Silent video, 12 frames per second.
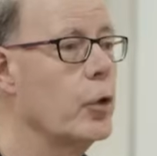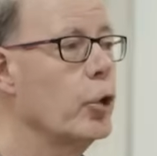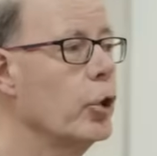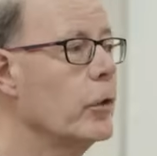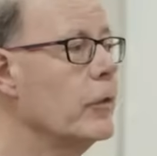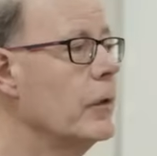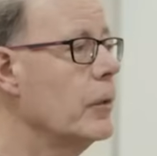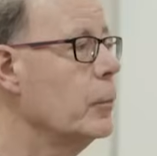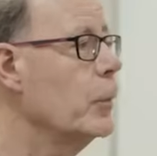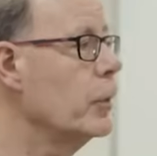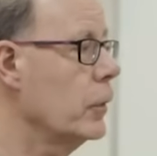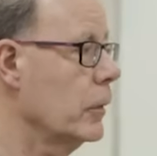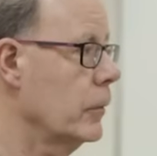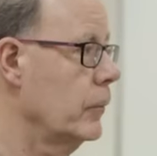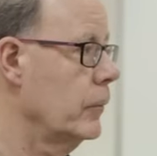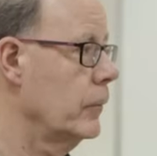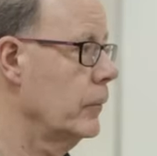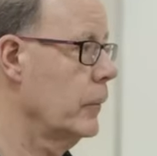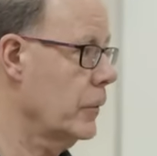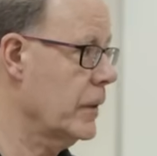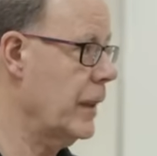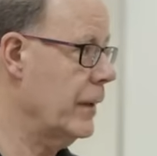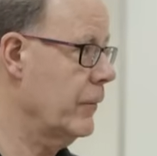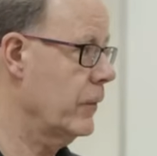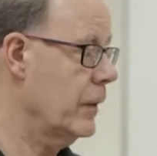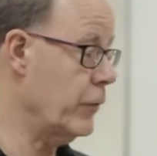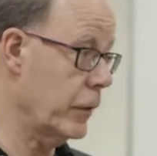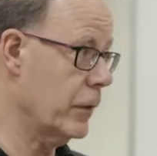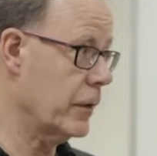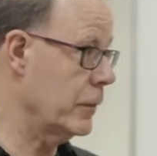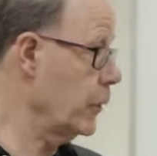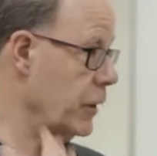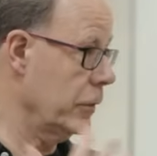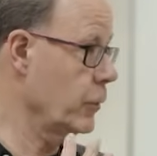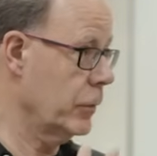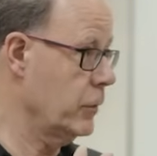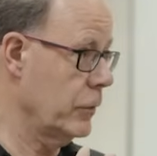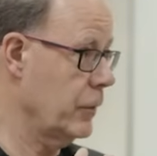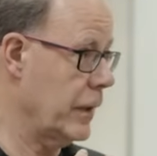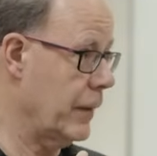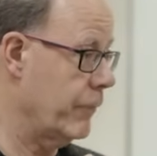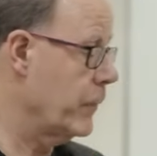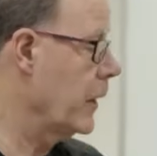Looked in a mirror. Okay? If you look in the mirror, you wouldn't do that.